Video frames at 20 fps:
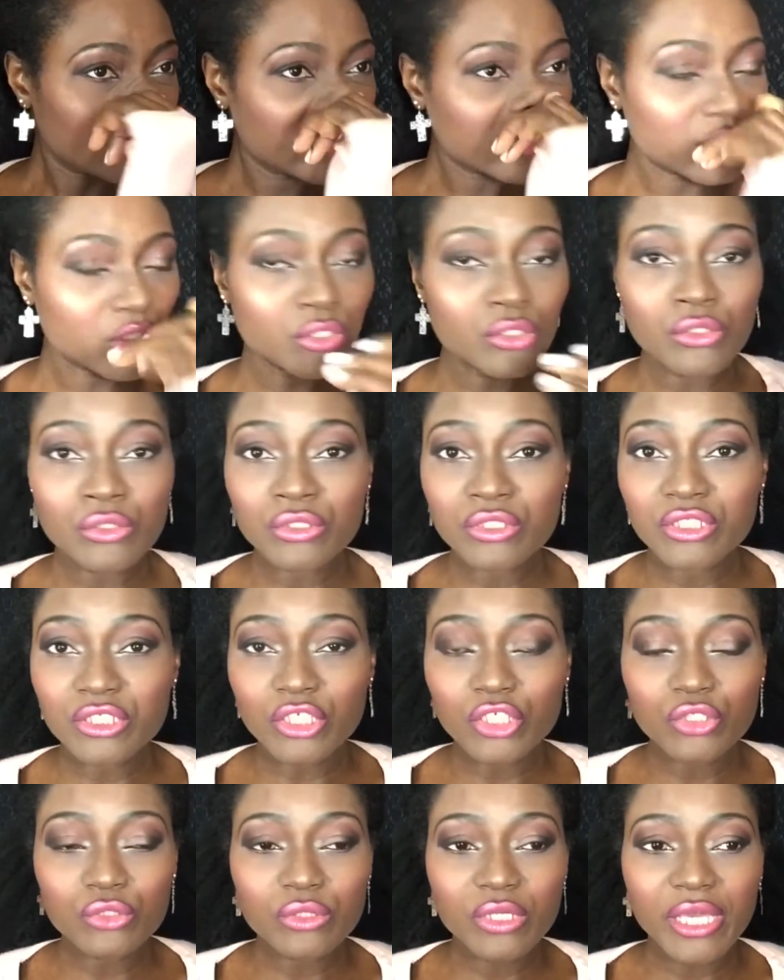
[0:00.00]
could
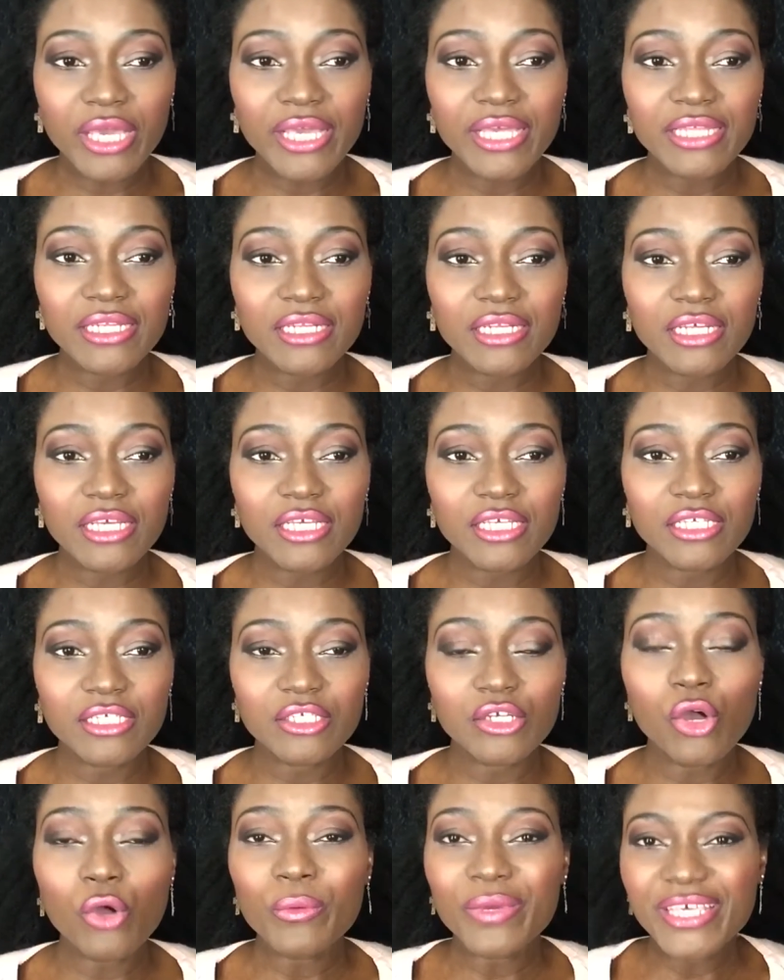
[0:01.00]
you can
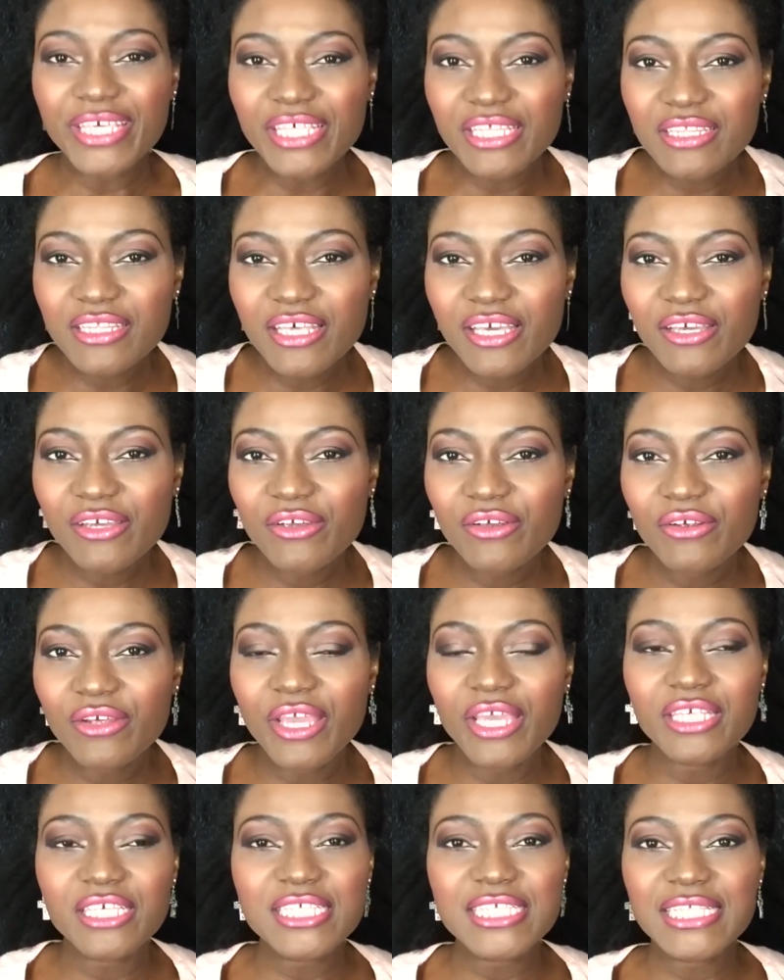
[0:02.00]
go in there and
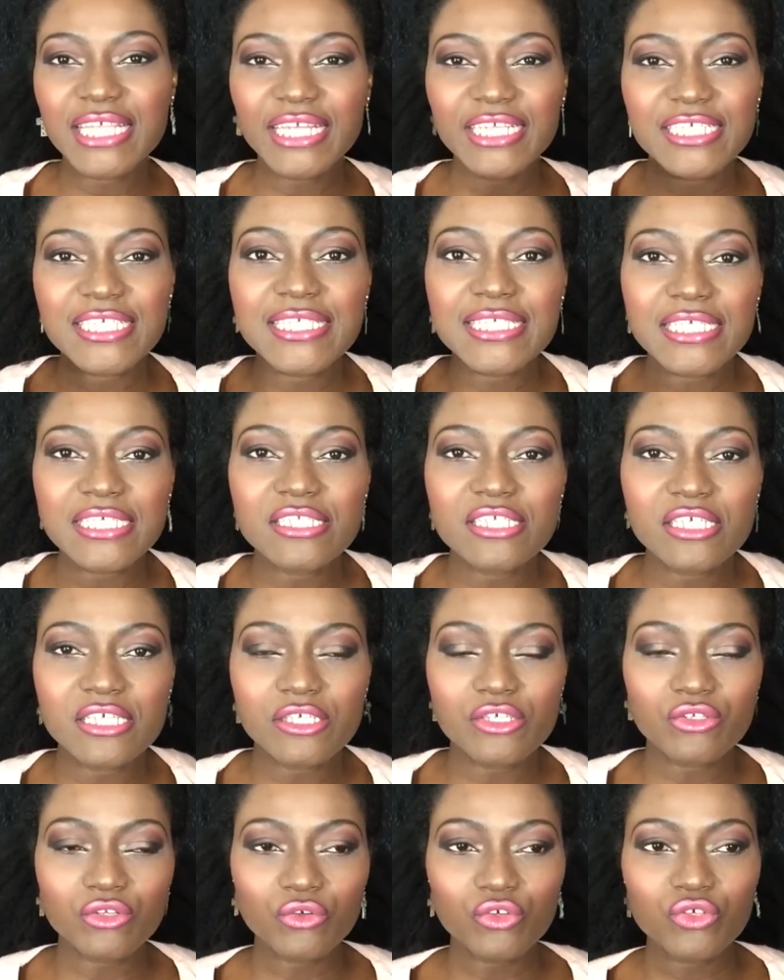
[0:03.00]
it's not a CD,
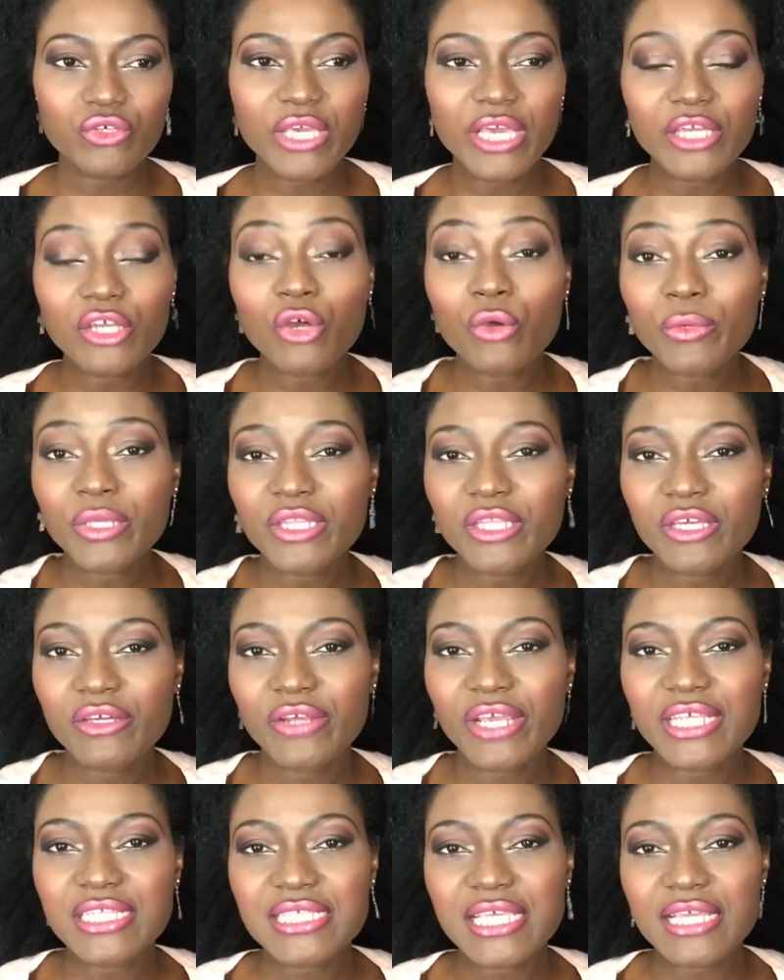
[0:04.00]
you know, you can go in there
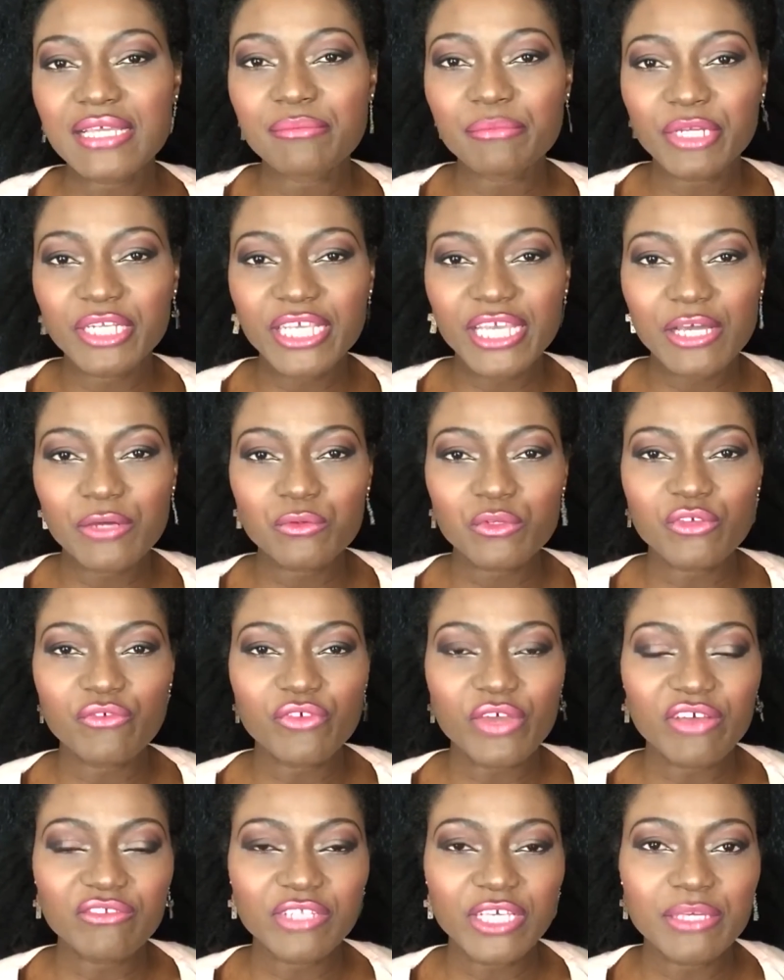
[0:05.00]
and take money out if you
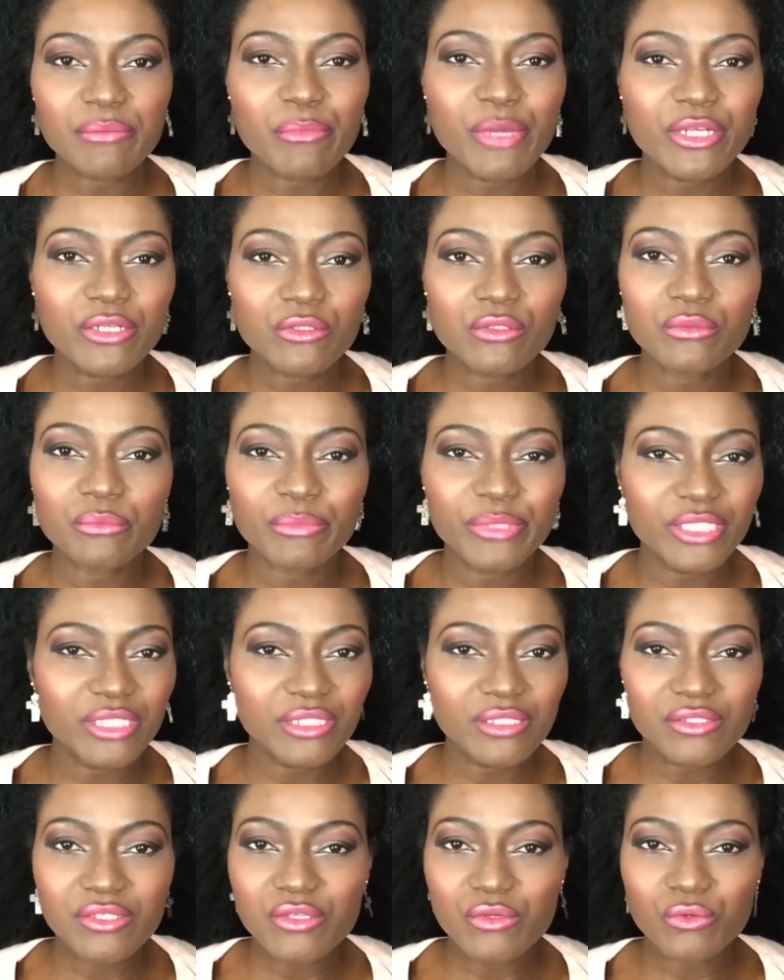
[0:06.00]
have like medical
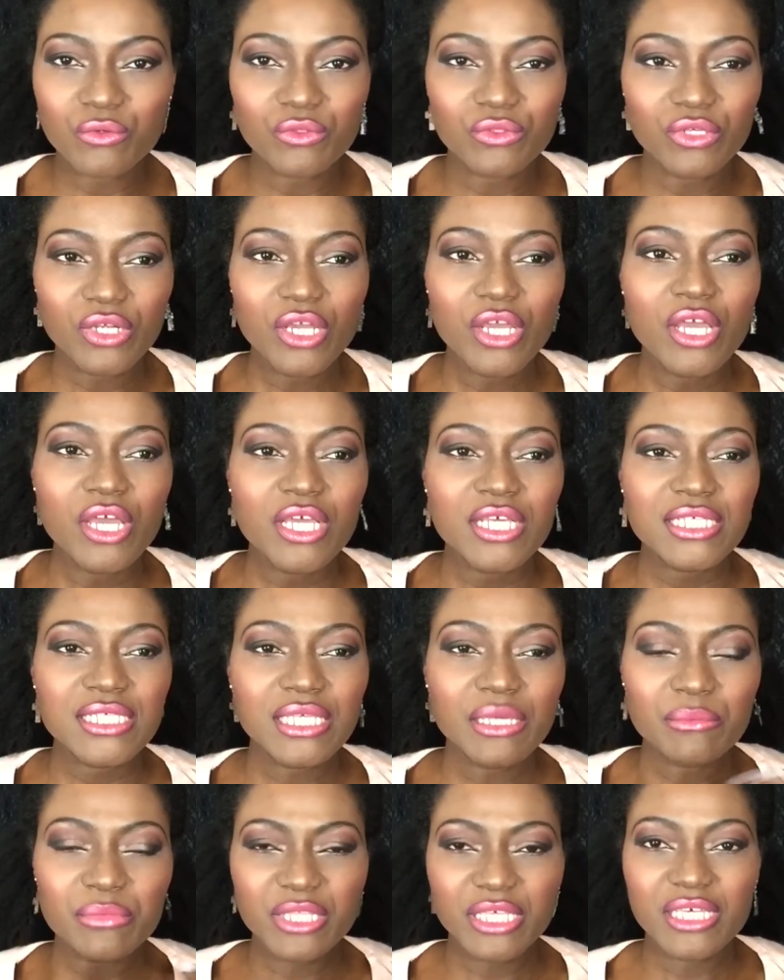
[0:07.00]
bills or
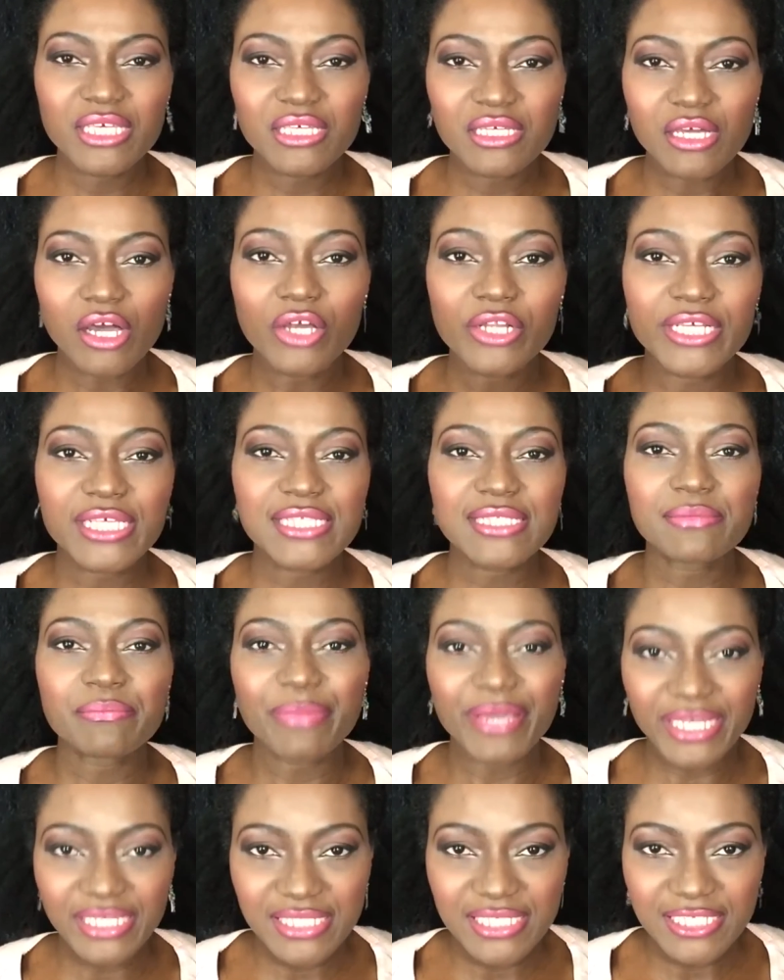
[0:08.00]
something
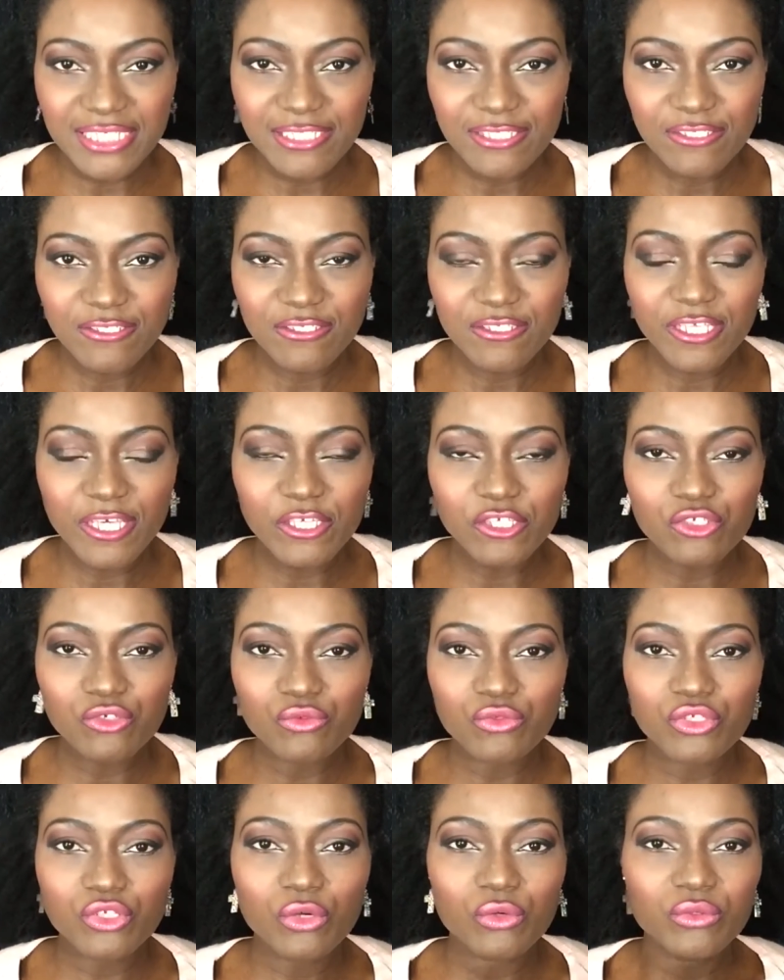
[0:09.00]
unexpected that you
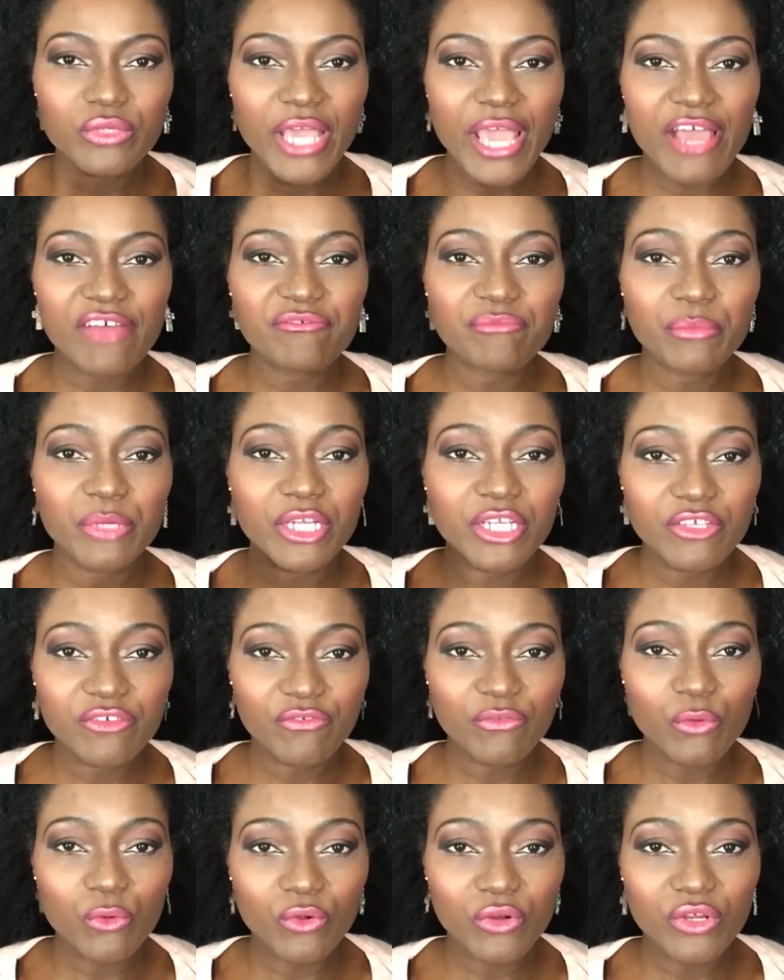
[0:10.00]
don't have money
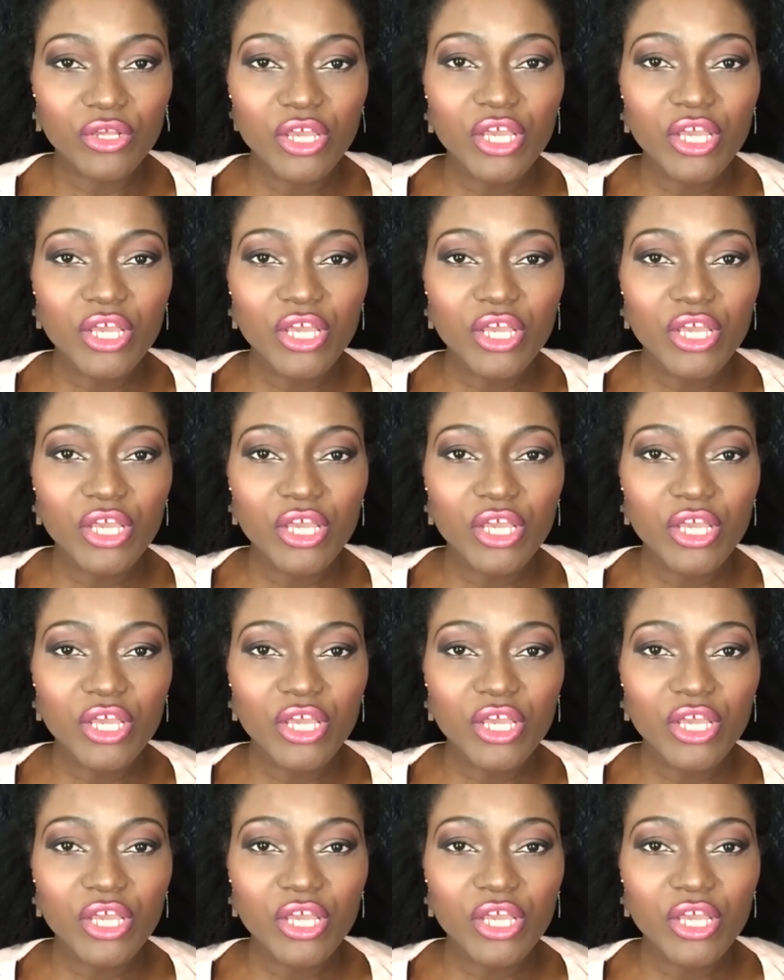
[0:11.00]
for